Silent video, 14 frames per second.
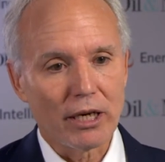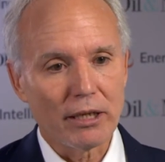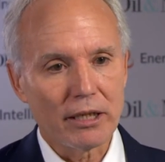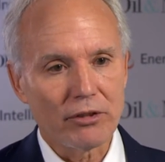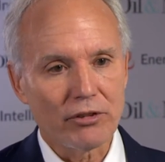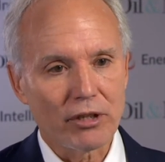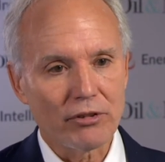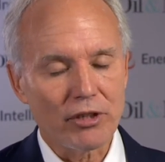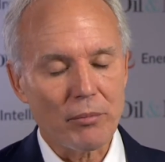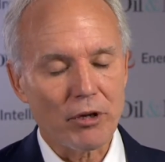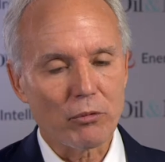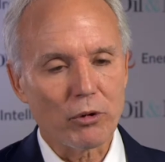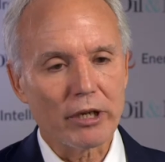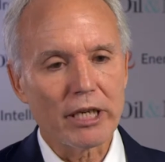it's
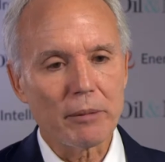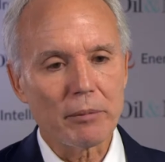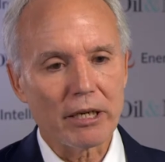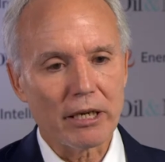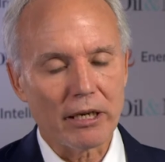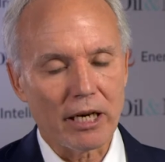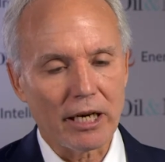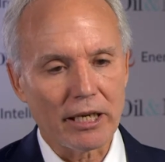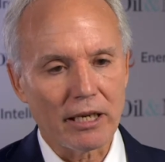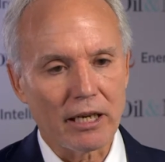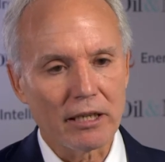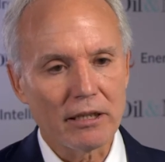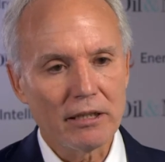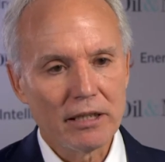something we're keeping an eye
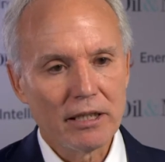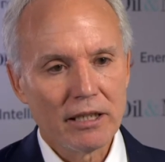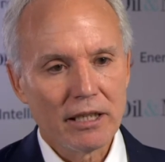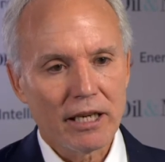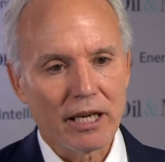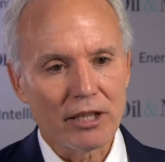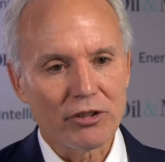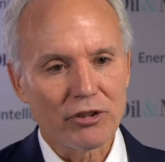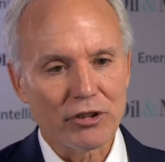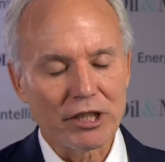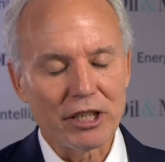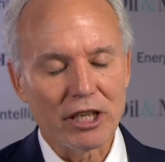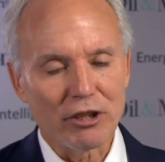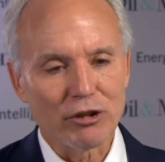on. It
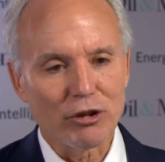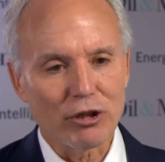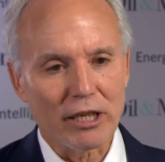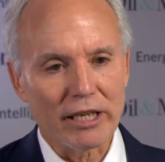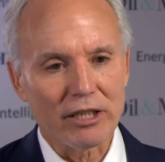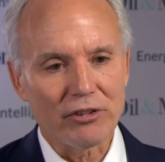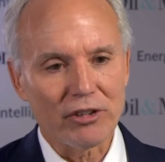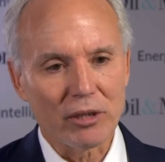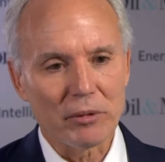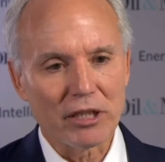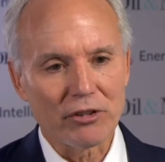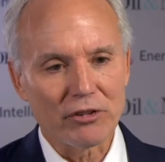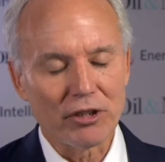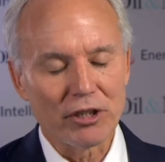certainly doesn't look like it's going to
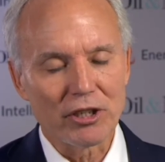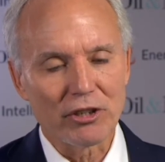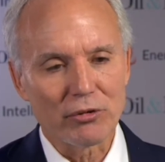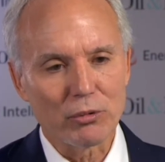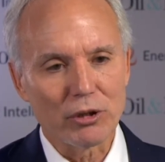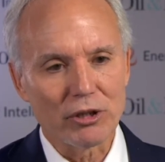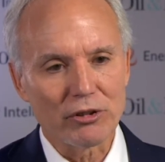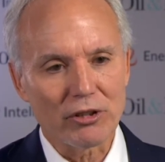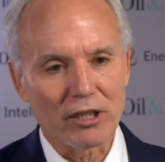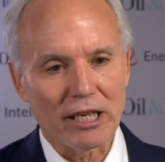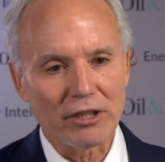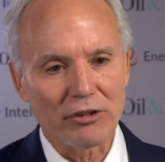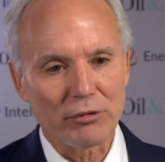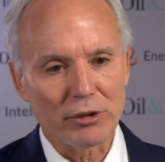be as good as it was the
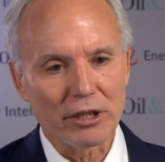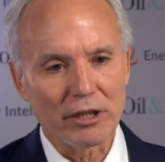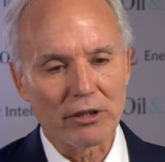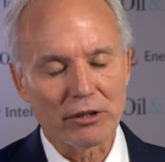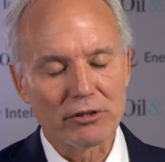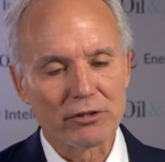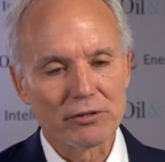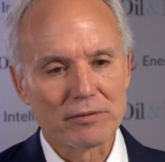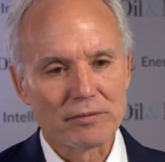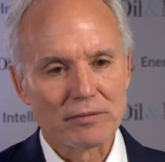last 3 years.